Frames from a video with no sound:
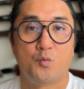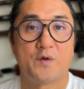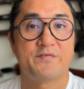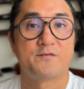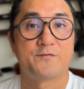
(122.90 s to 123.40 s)

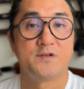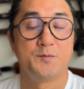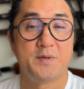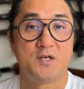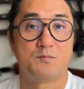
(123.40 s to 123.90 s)
what the
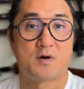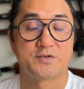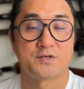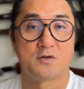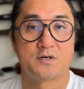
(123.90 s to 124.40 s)
Filipino
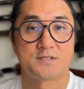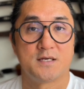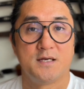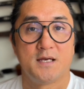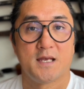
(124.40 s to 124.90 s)
martial arts
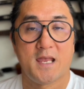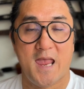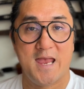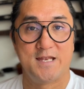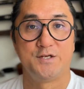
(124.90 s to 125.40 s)

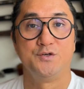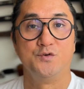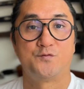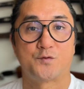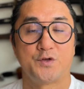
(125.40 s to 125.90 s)
can do
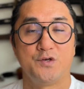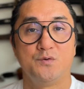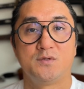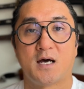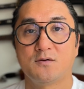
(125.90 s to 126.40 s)
for you,
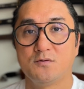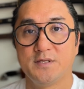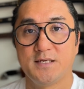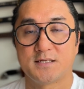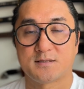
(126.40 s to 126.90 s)
not
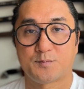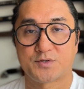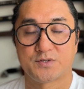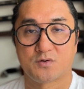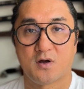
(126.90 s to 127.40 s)
only as a
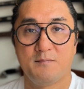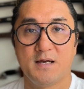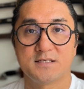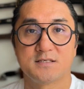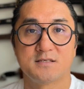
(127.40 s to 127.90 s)
personal
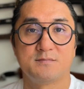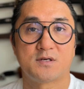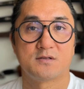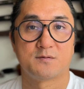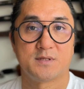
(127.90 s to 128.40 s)
combat system, but
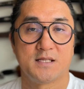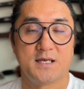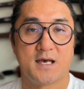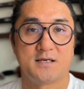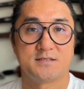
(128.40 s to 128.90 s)

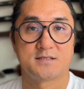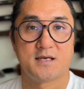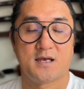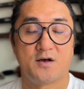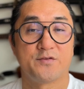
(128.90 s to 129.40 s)
ultimately as
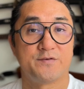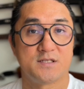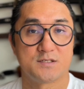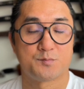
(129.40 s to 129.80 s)
a health fitness